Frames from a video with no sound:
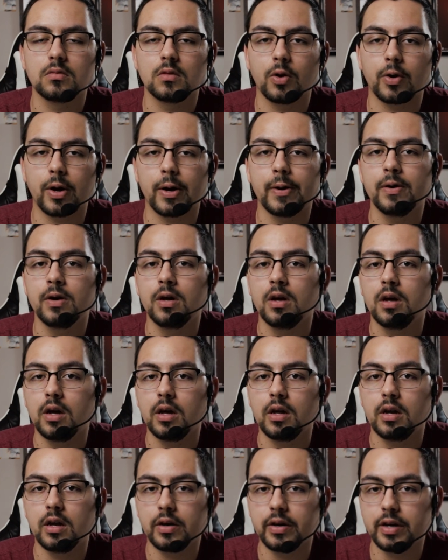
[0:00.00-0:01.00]
Okay,
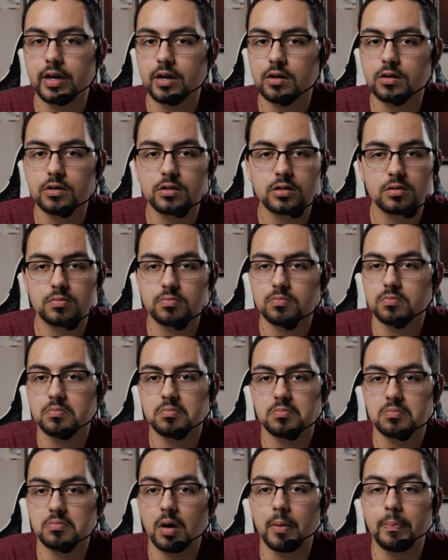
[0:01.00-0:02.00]
now here's
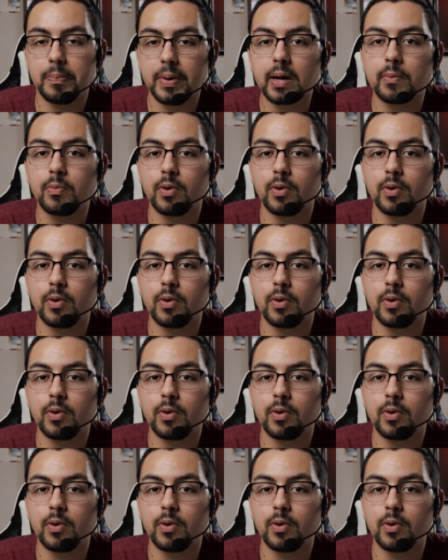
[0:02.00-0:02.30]
a big